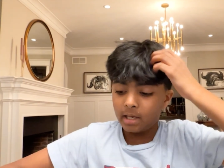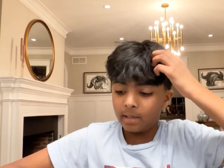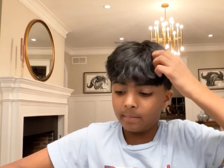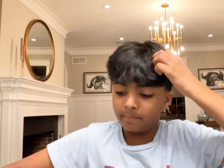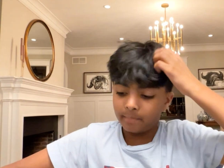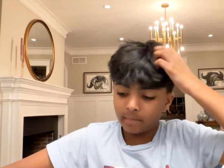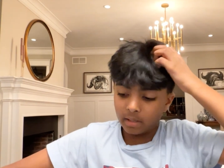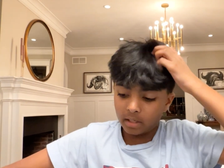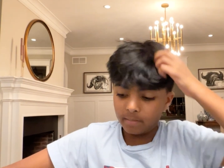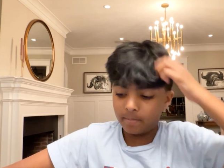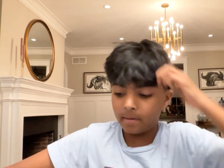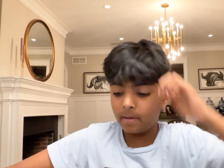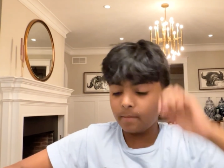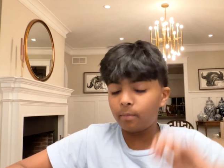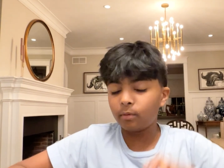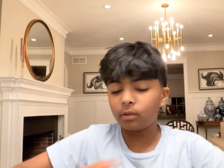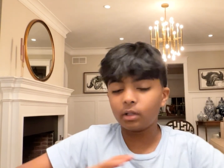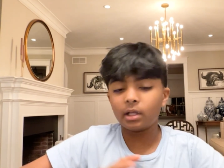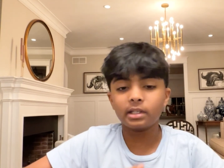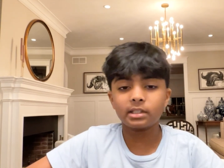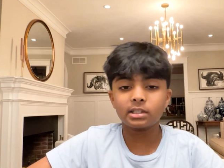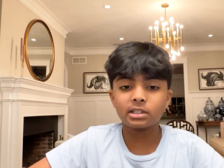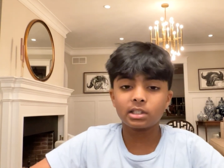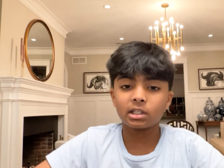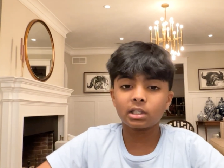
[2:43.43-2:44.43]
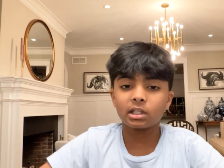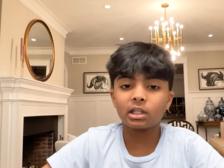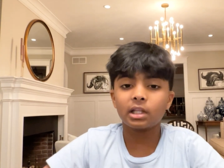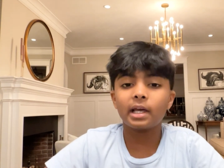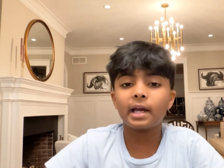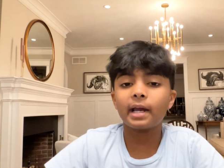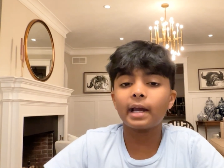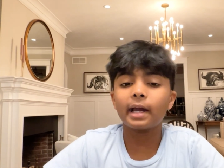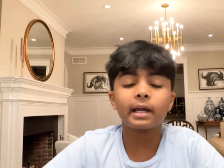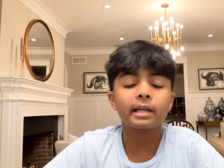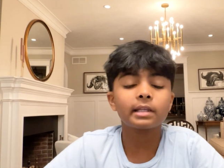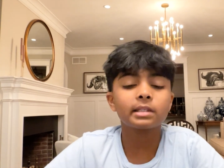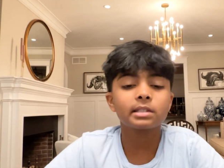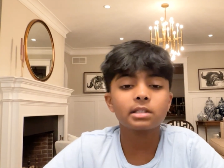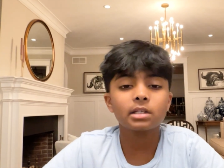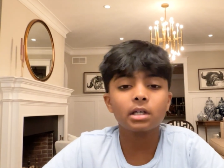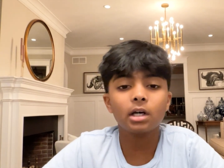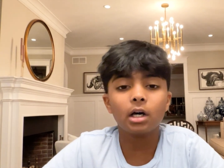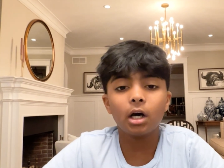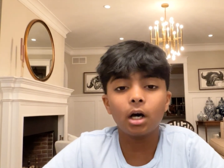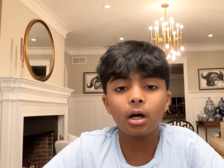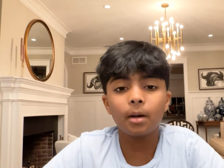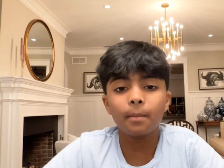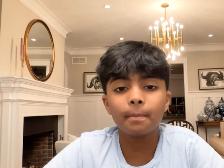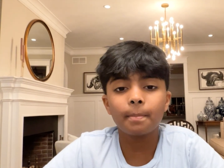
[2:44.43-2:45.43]
Many people like to collect
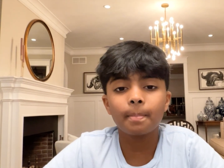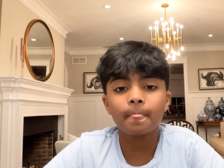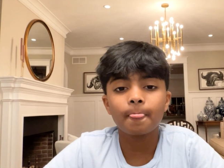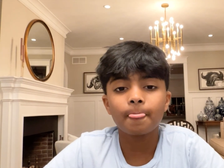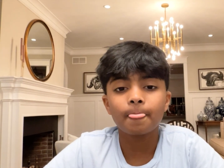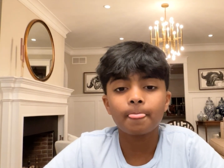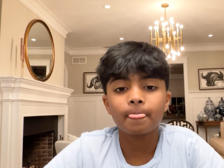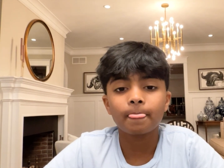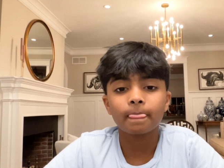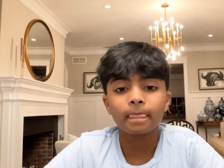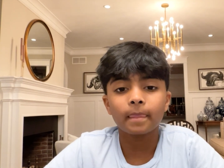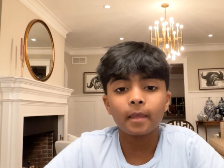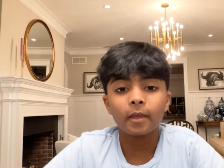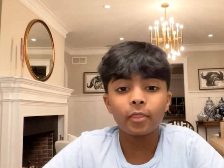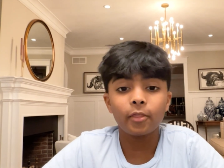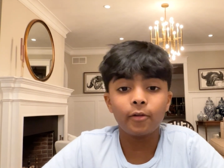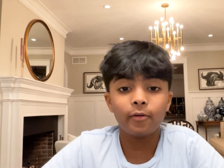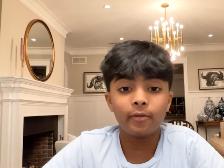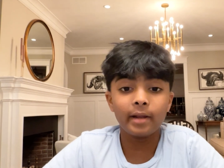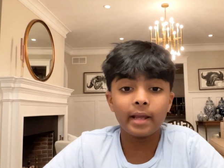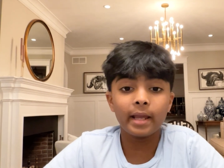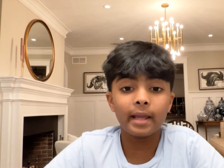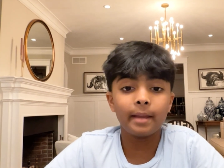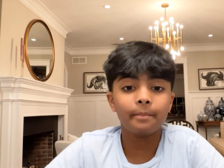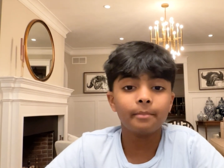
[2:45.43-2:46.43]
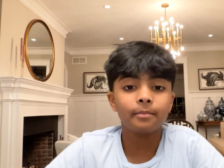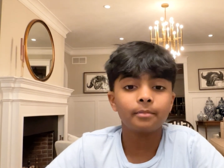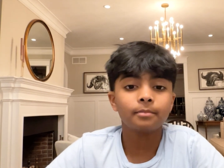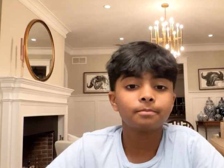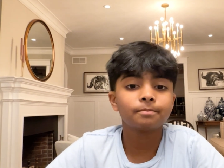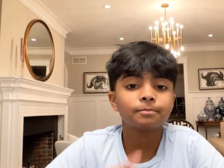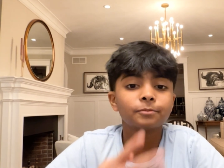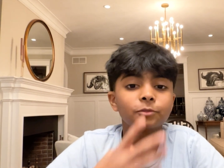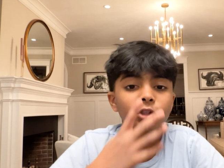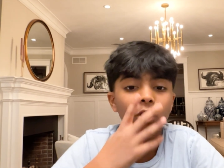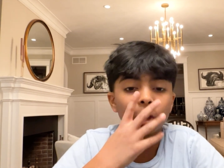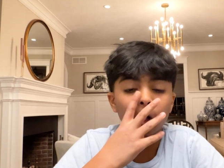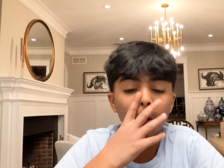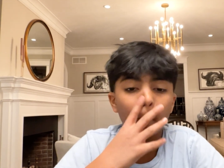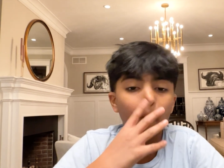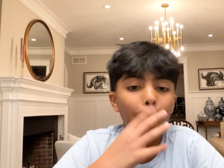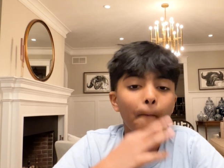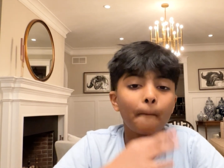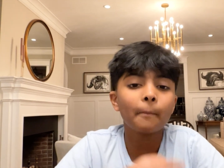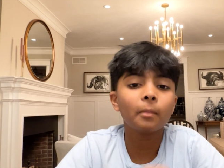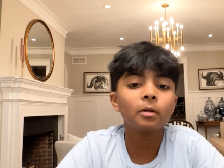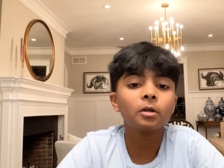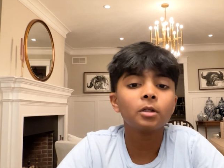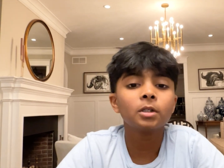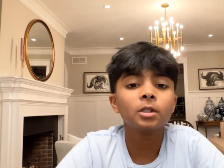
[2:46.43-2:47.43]
their name. So,
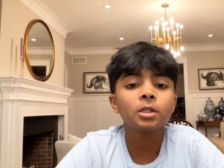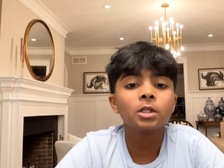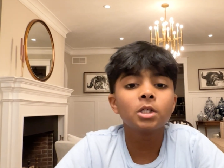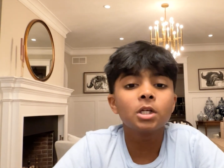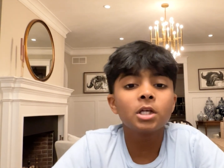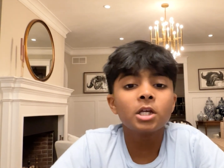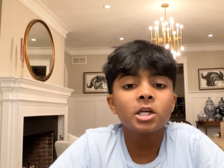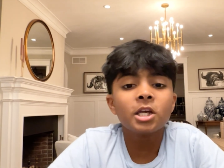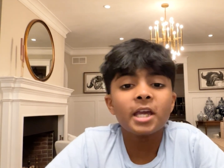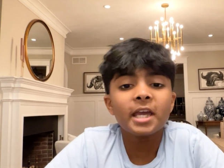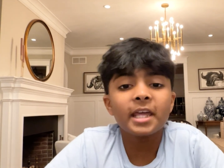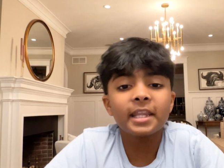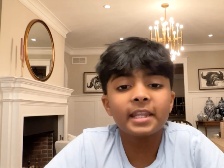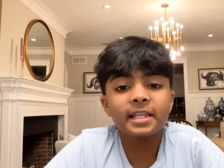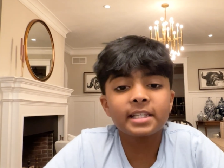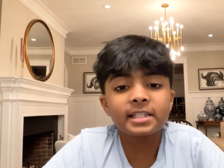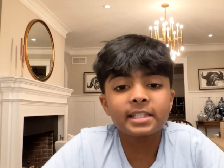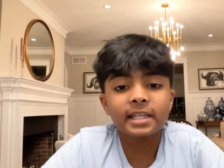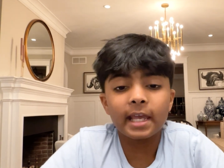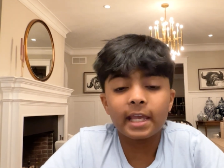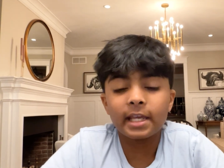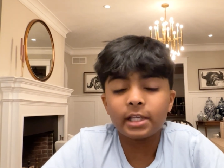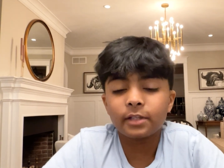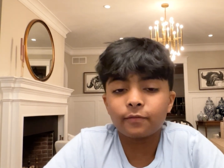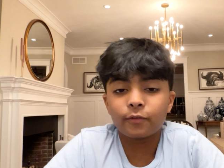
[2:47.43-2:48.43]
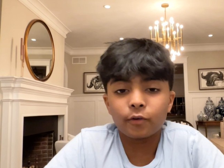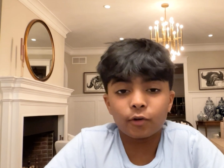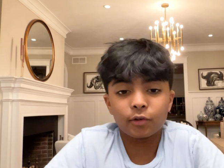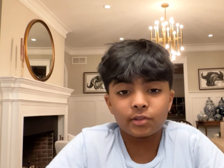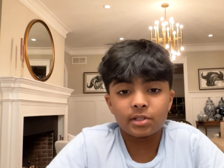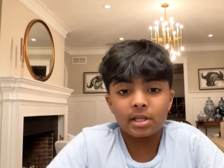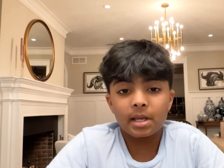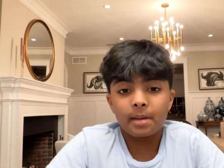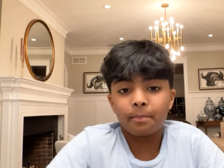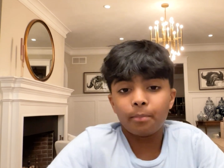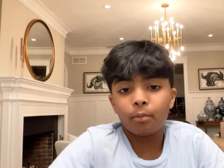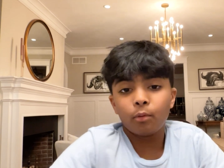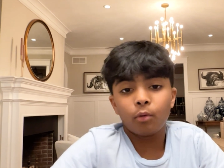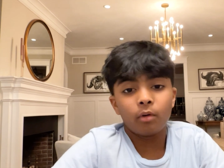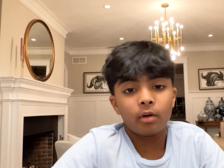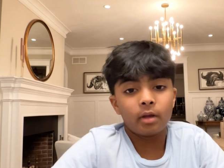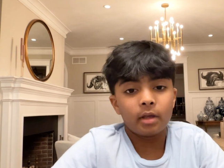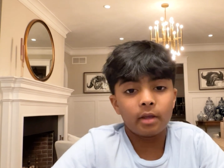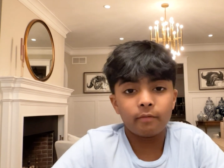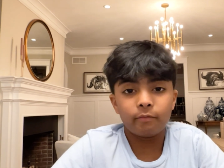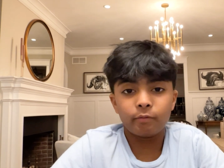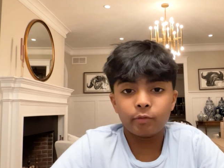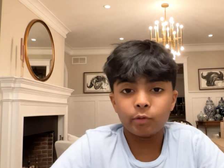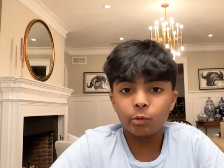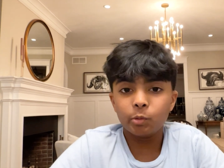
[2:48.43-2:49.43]
in this case, for example,
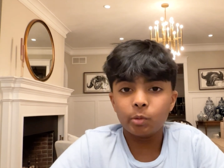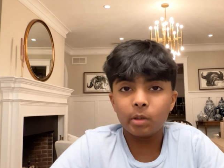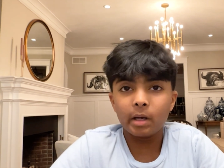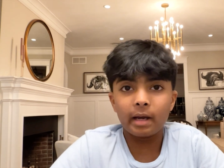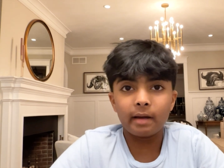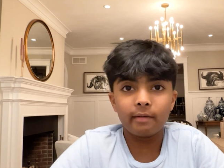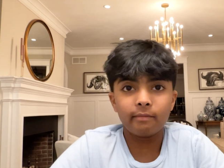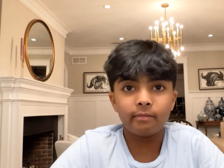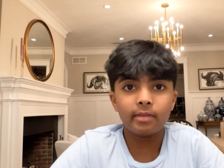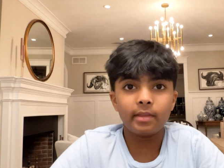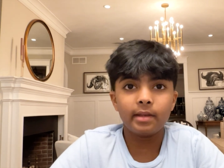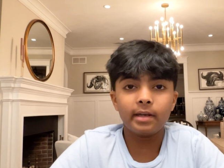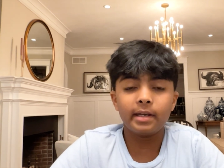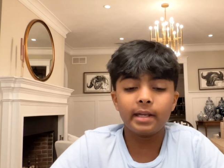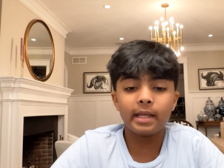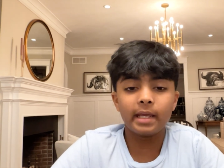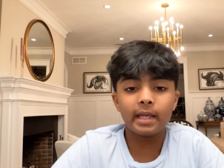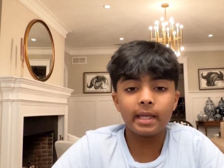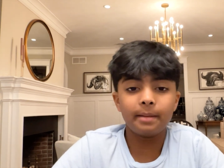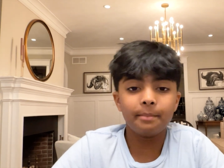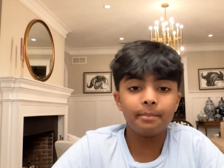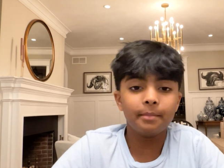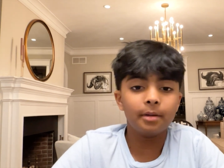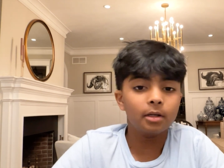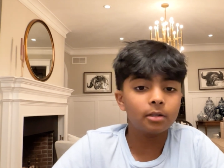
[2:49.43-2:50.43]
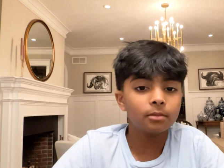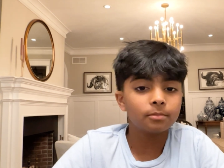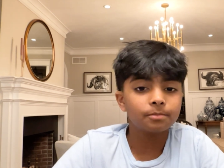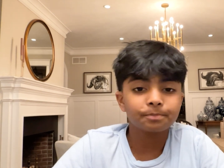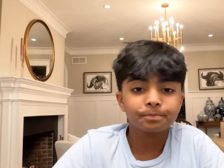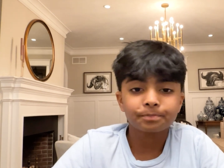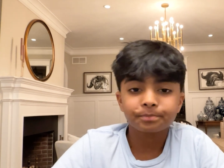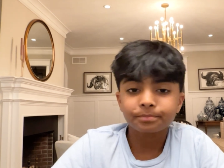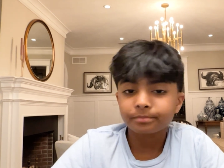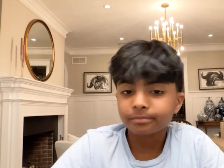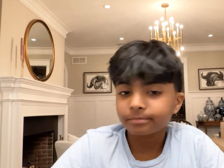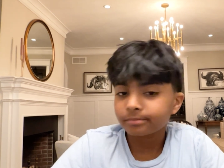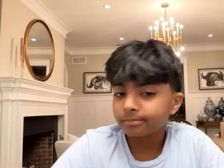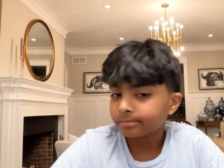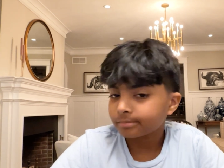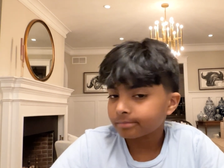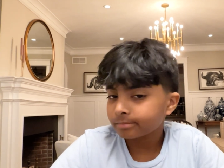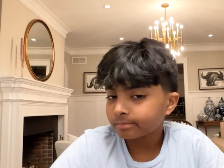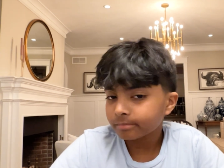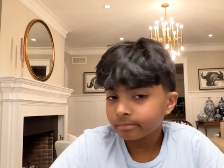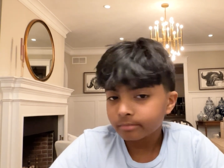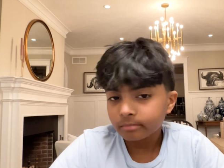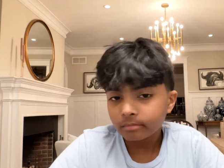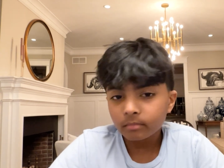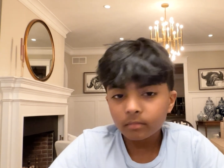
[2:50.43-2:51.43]
if you have the name
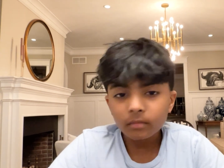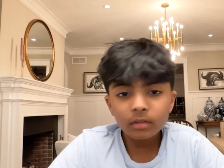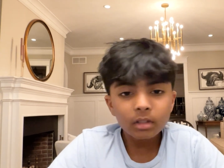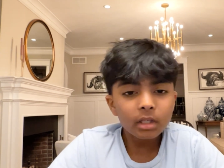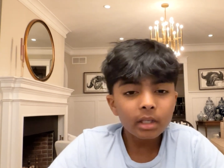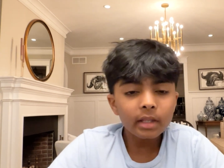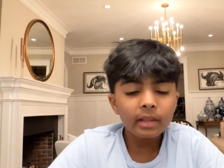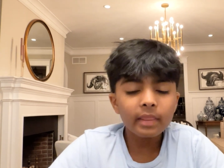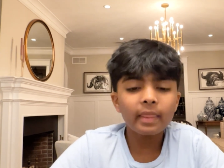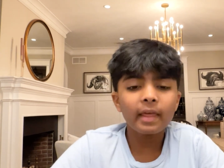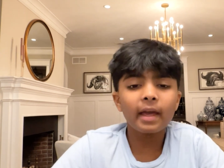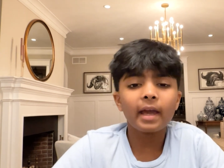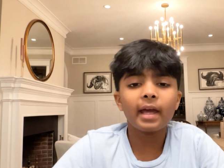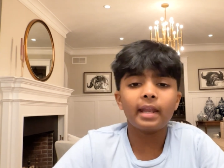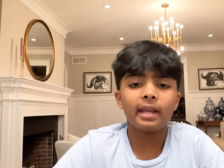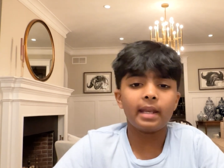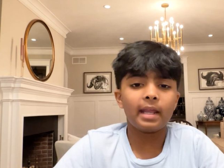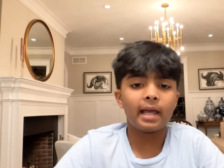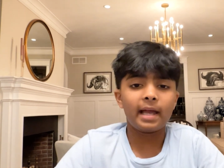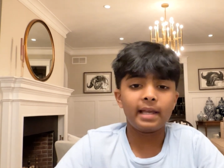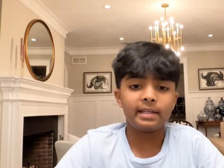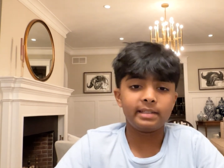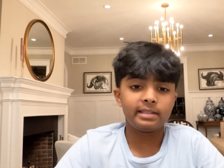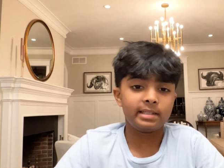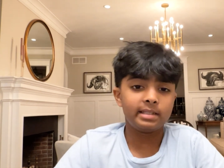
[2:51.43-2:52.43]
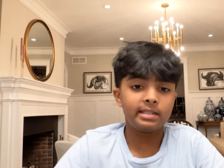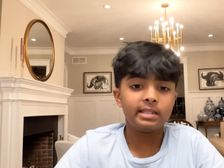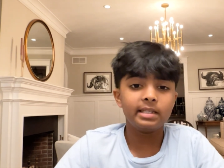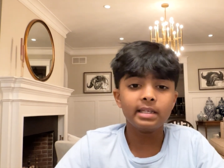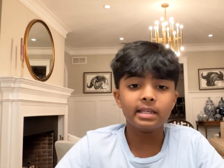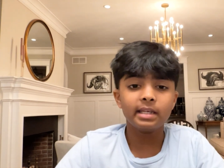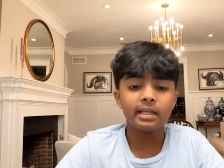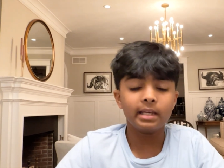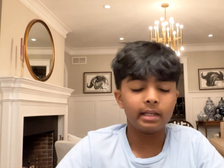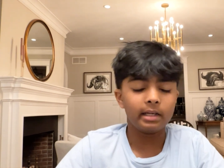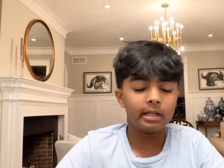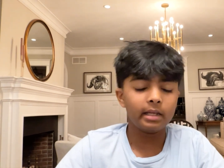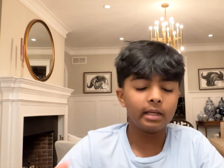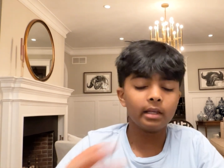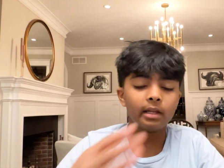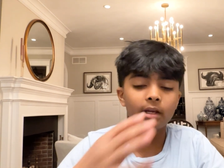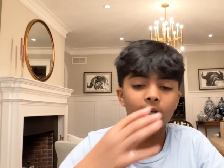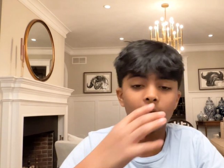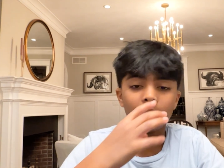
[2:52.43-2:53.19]
that has a T in it,